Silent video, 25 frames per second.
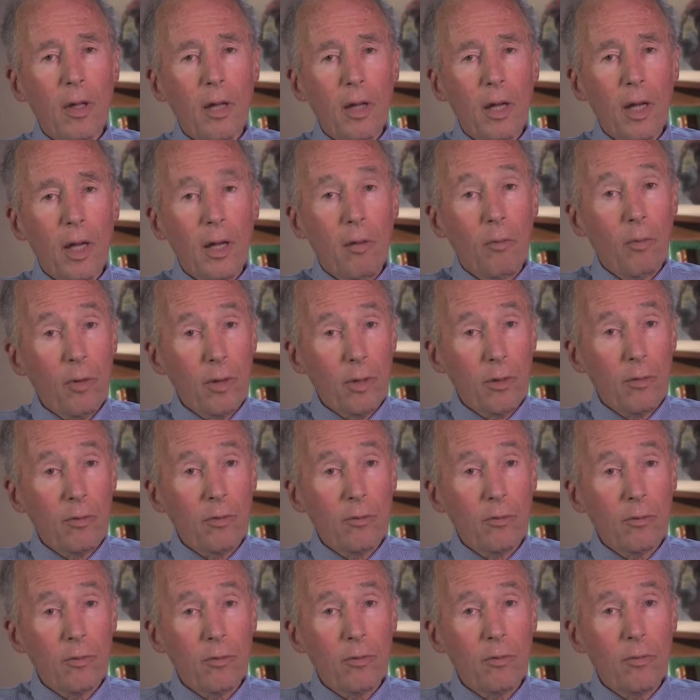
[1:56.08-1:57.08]
I went
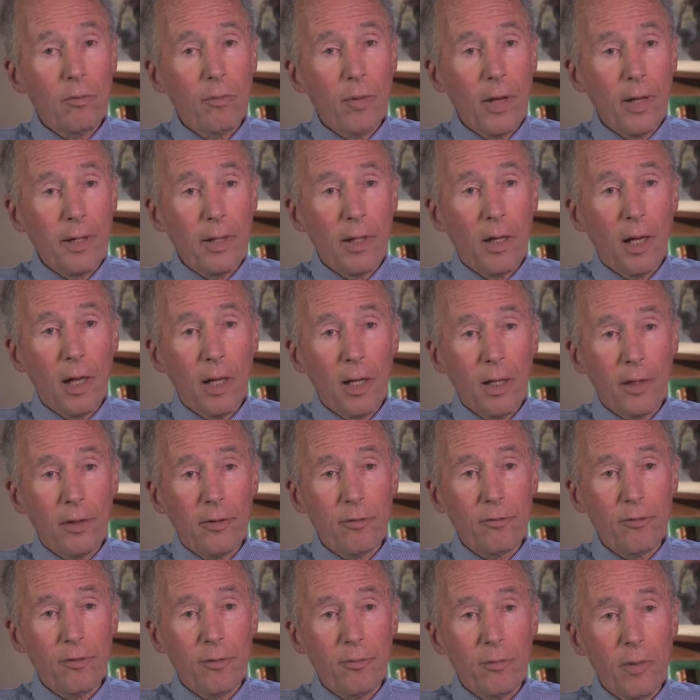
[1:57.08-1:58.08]
to my
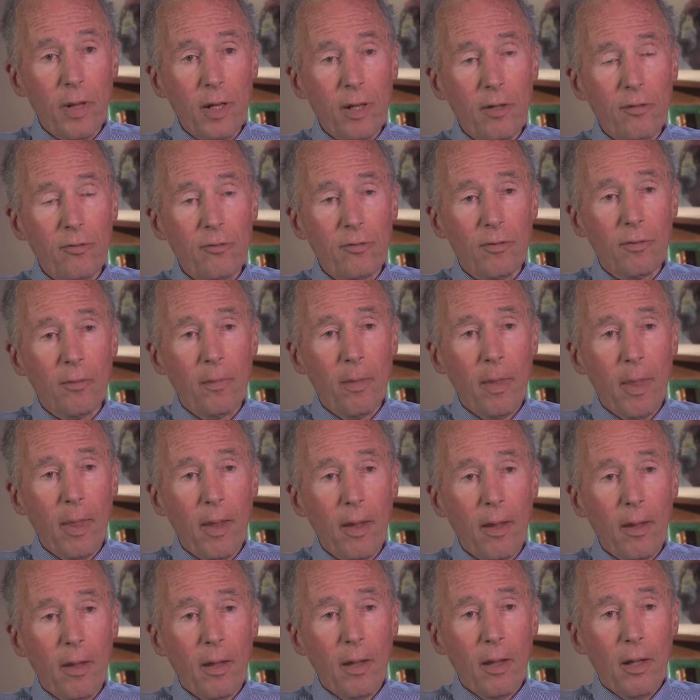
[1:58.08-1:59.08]
colleagues in medicine
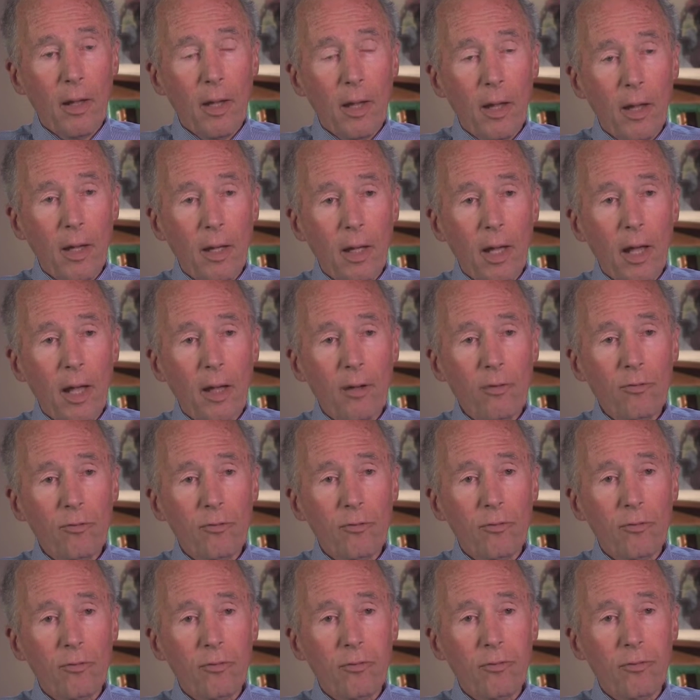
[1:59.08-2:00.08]
and
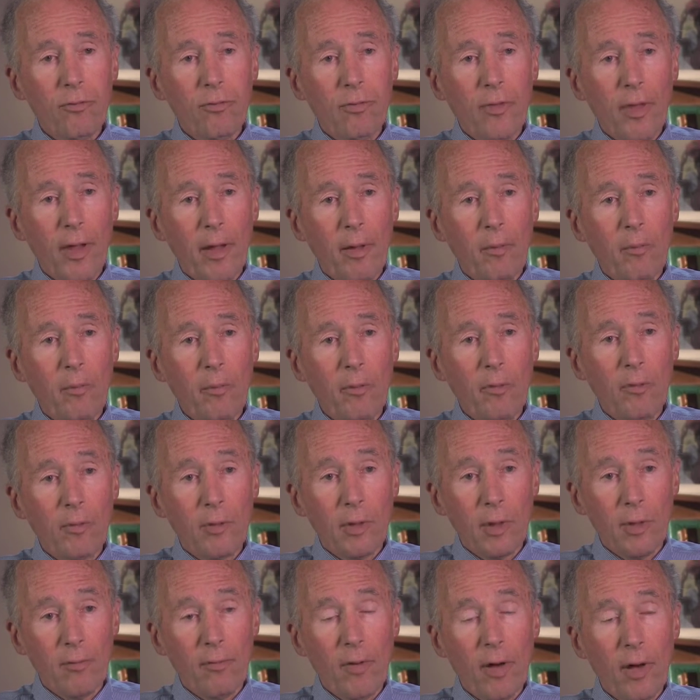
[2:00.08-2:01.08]
asked them to
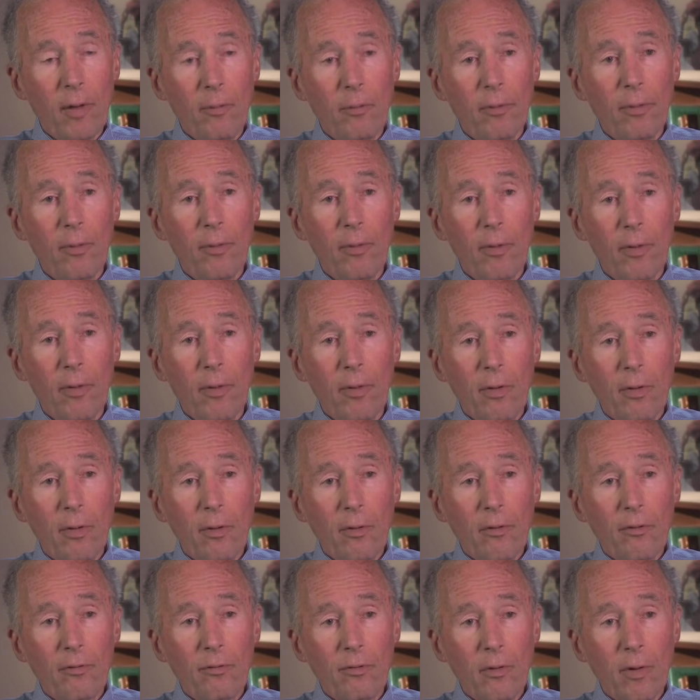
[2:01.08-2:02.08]
give up
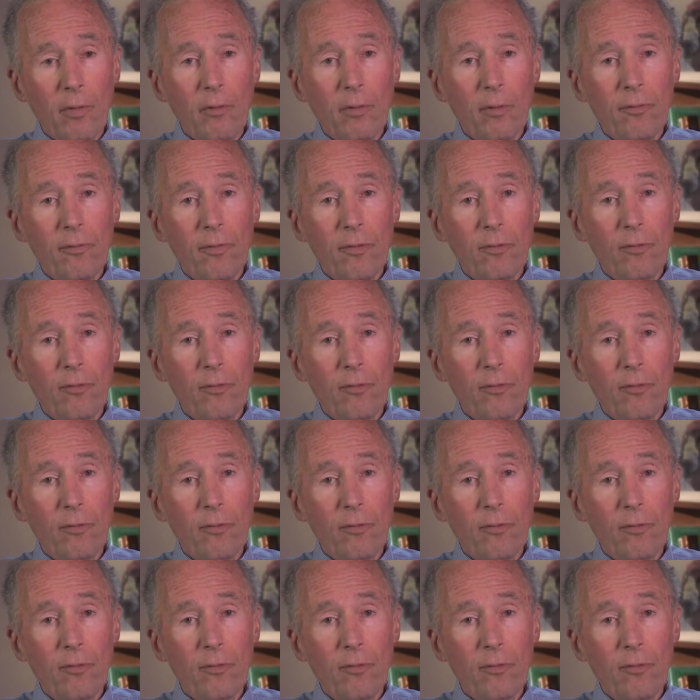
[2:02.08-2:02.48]
some of the